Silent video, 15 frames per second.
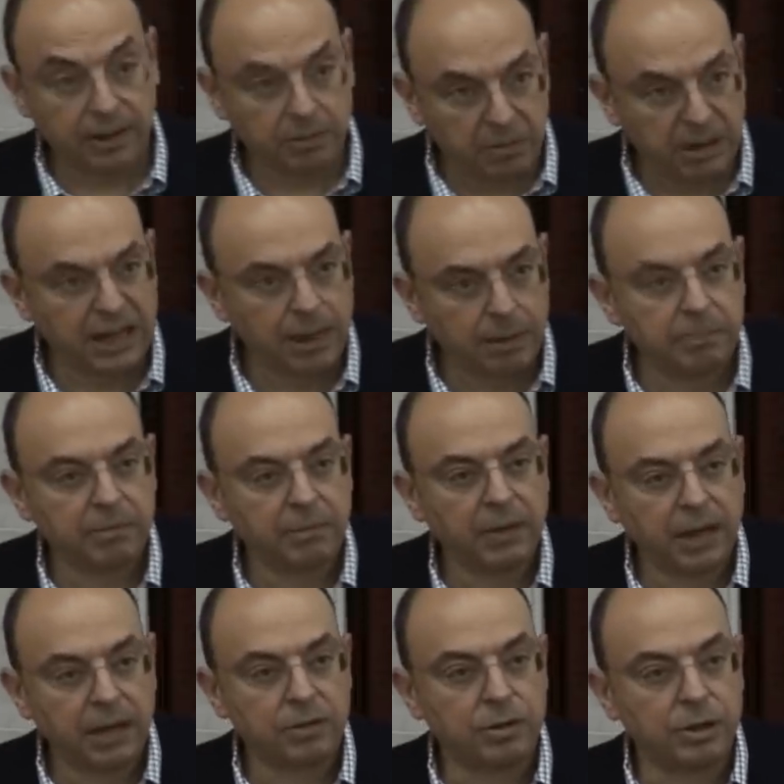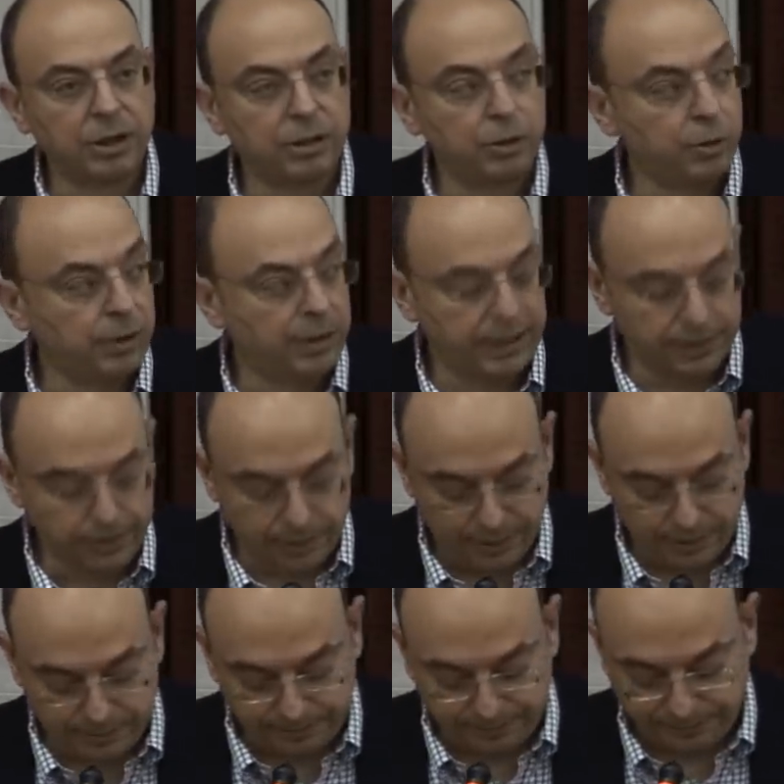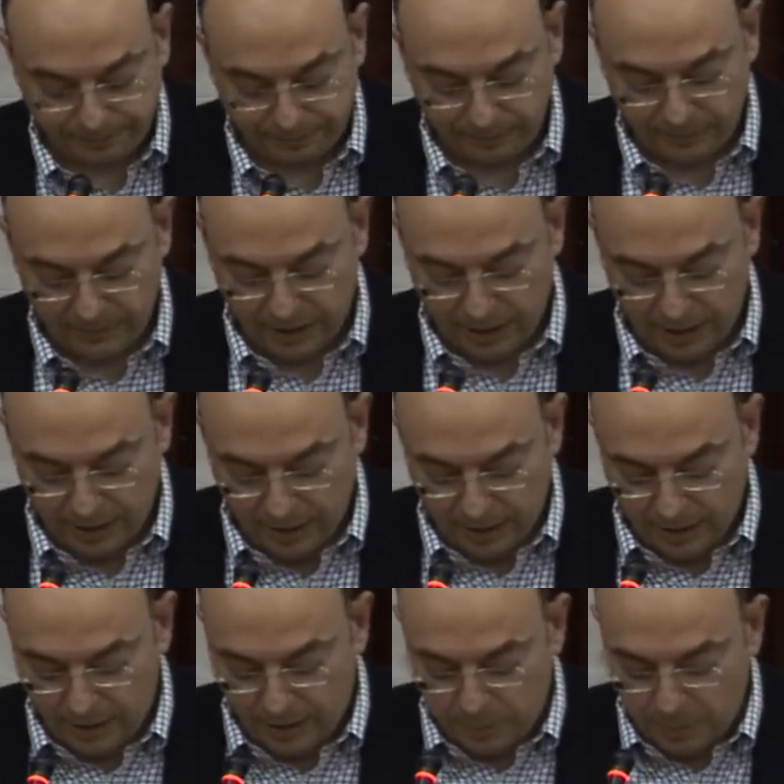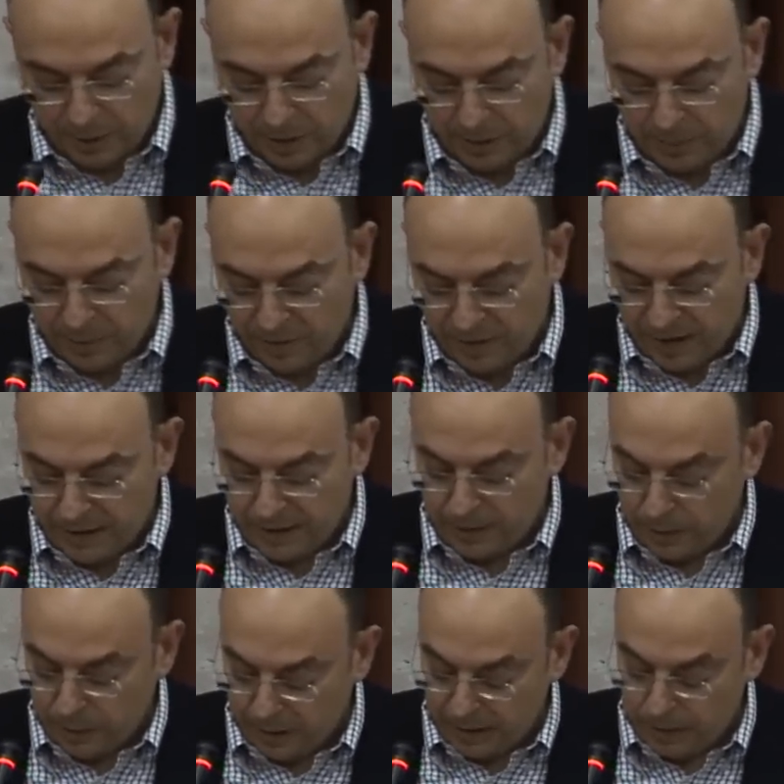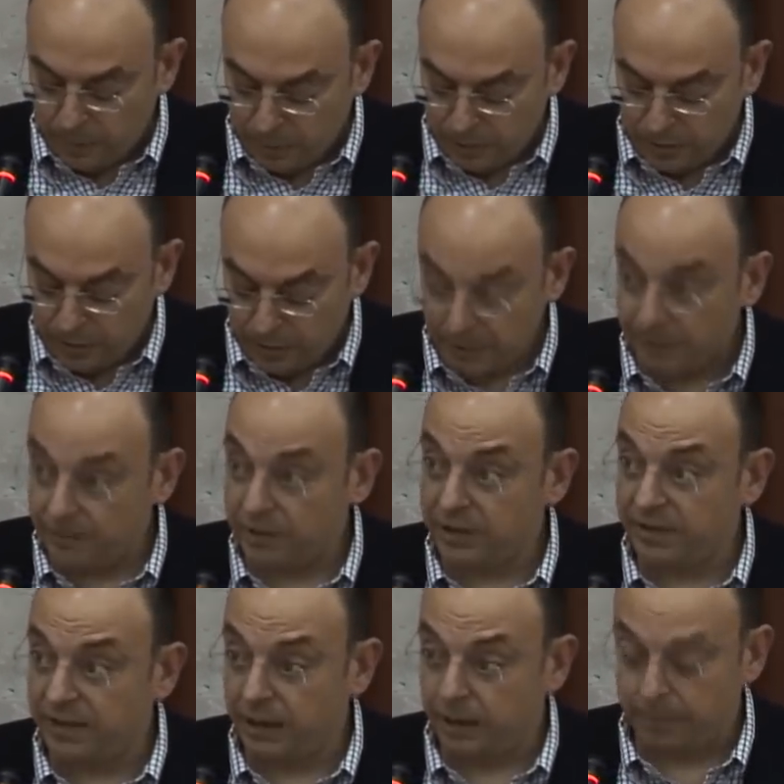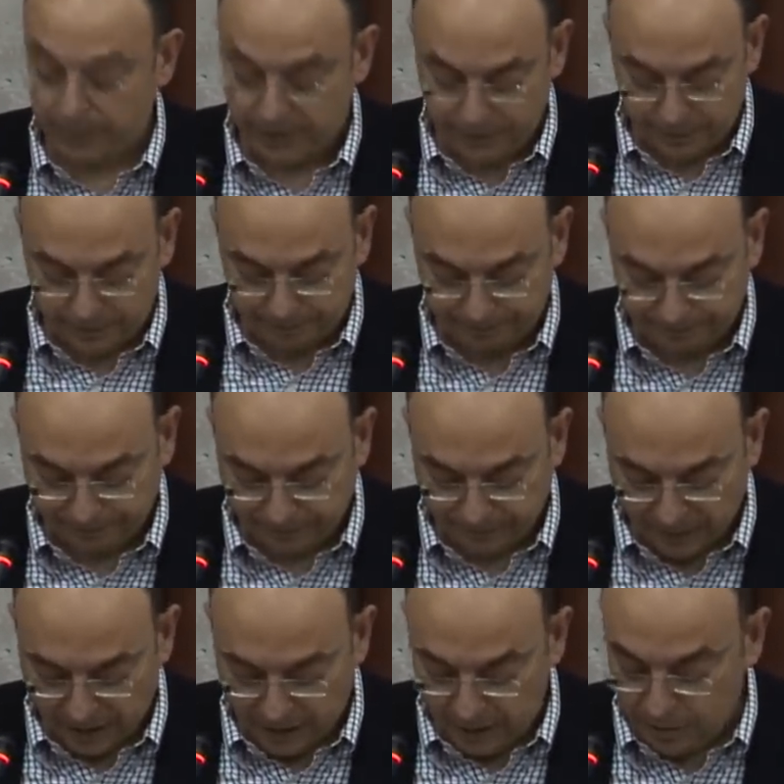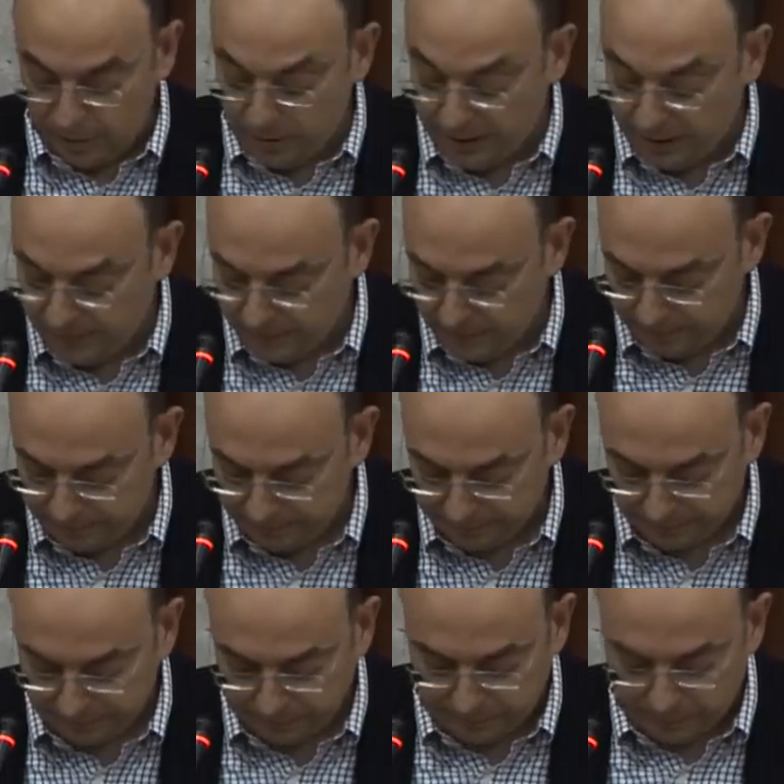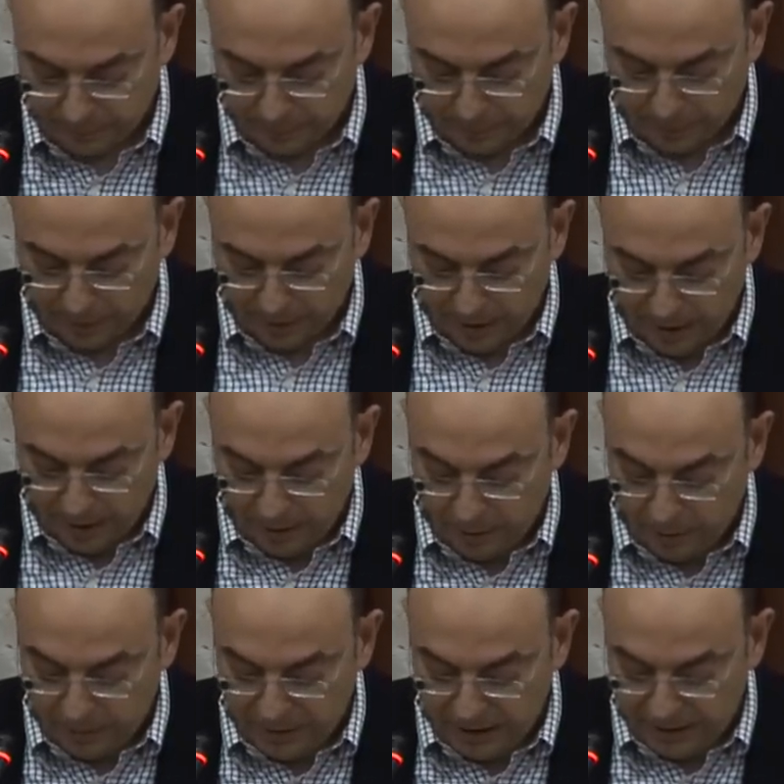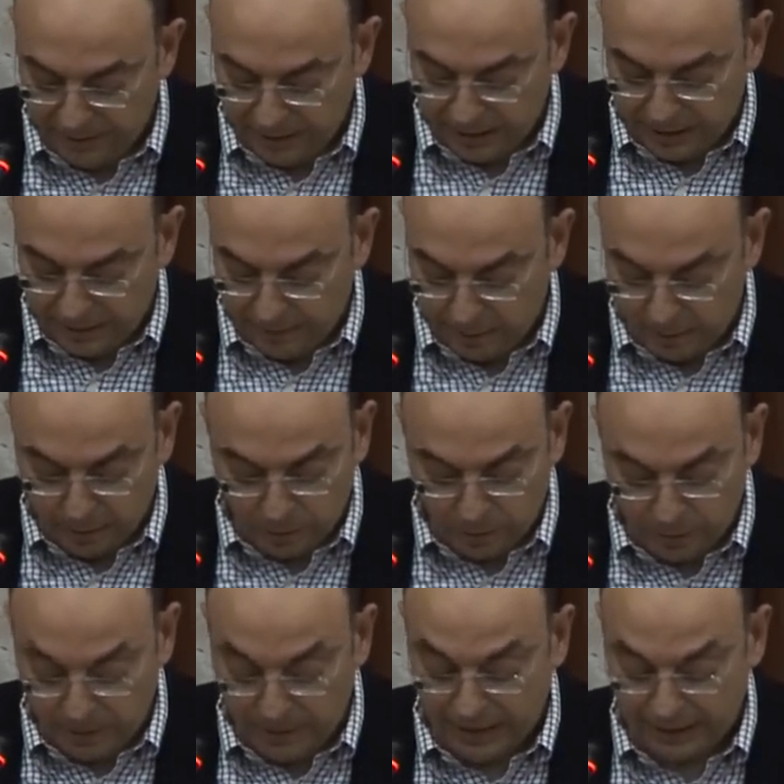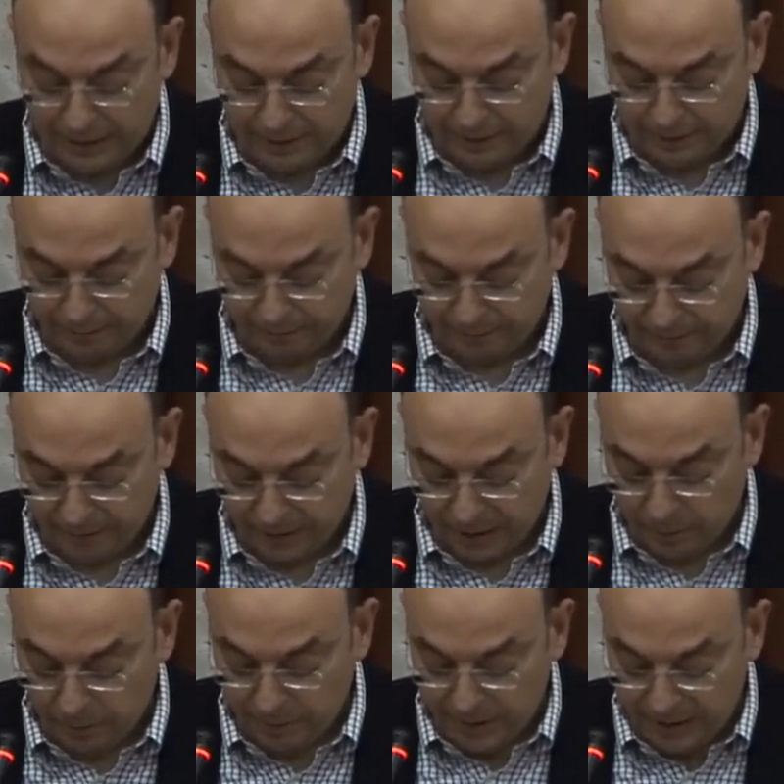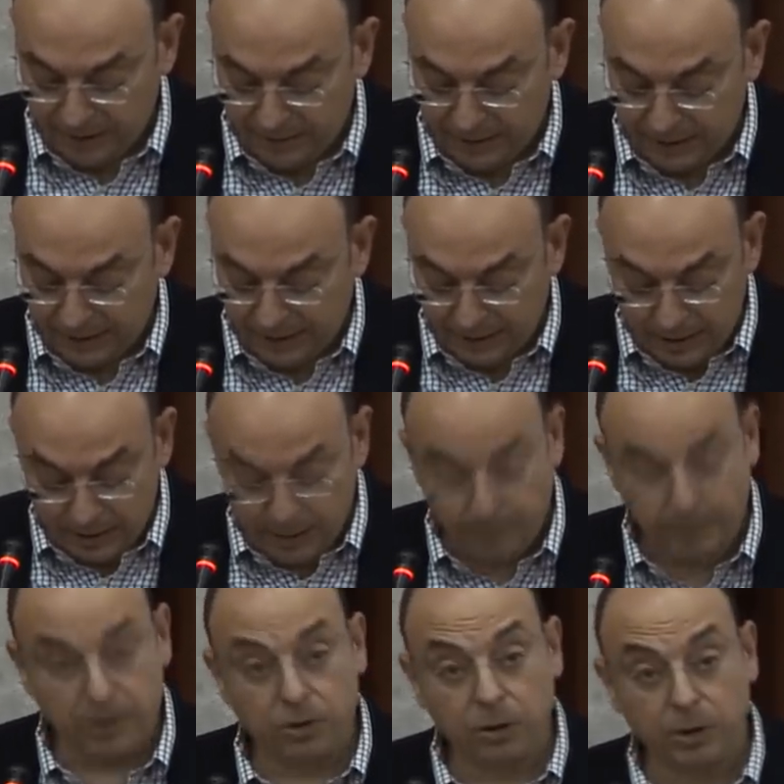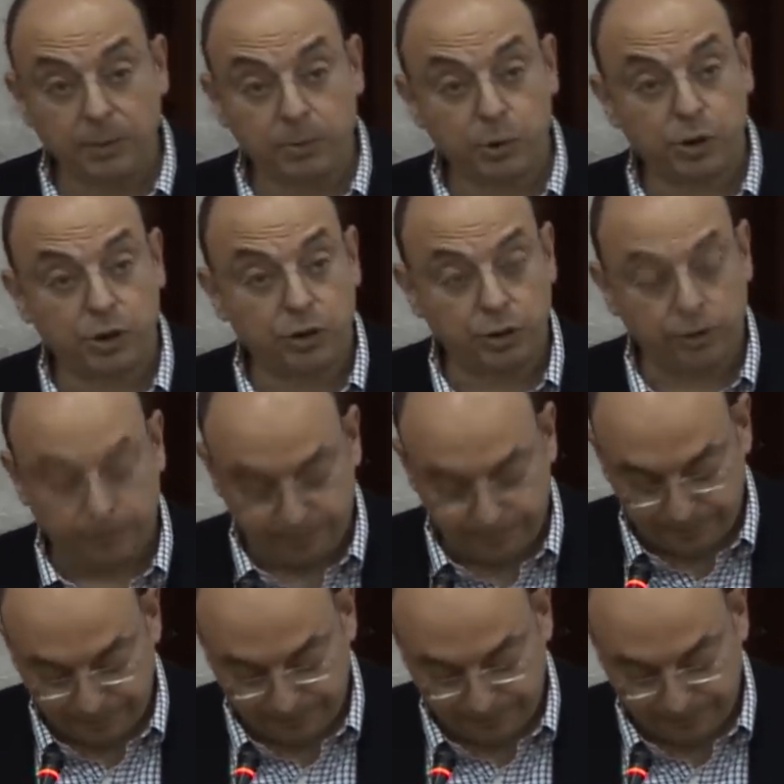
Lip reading: can become actually true leaders. This program provides a unique opportunity for development. In Unilever, we believe that everyone could be a leader, and we believe that leadership is not a position.